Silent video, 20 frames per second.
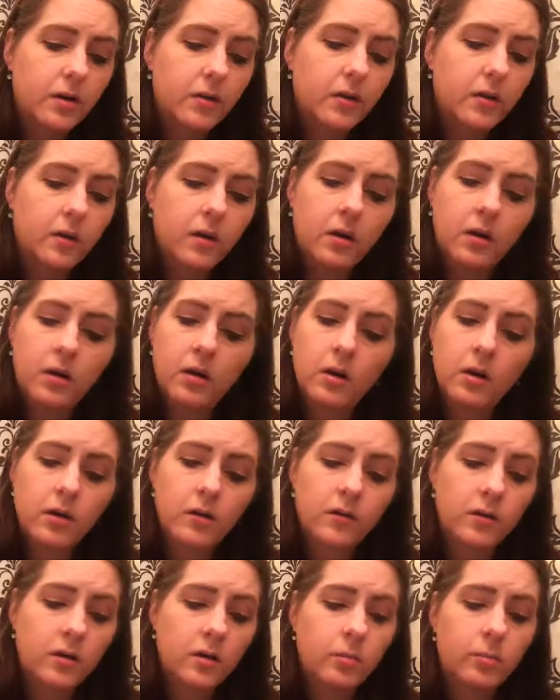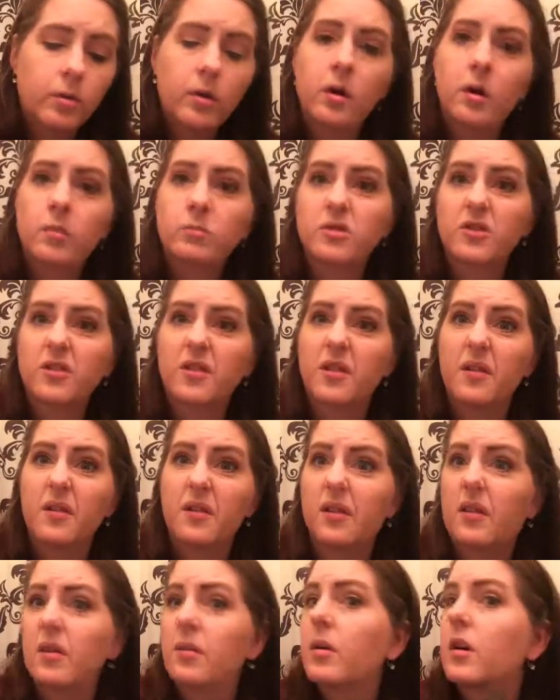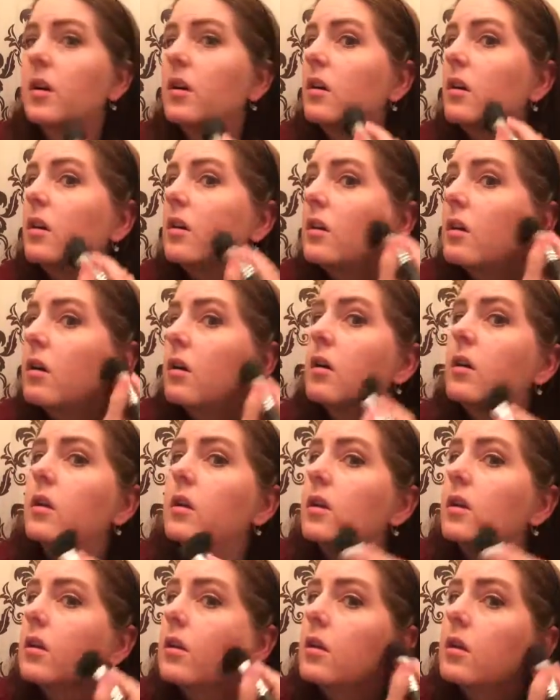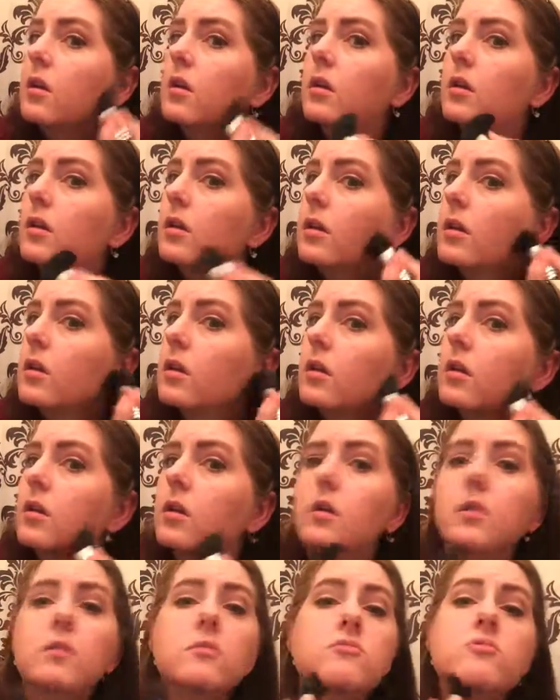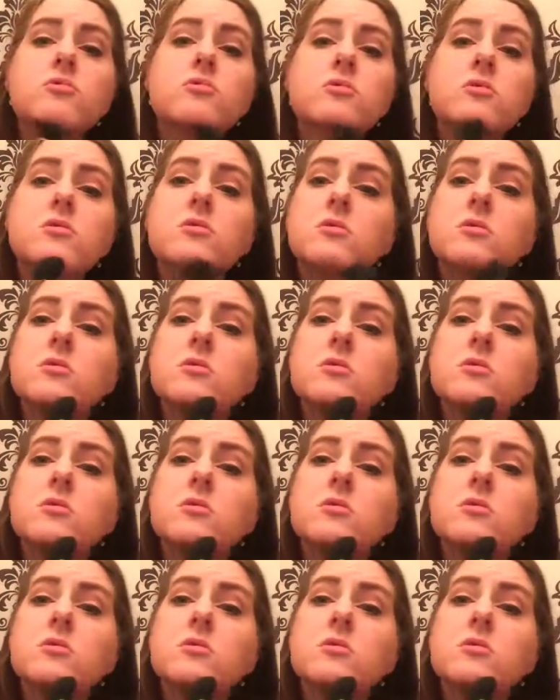on highlighting, but I'm just doing it the way I like. I'm going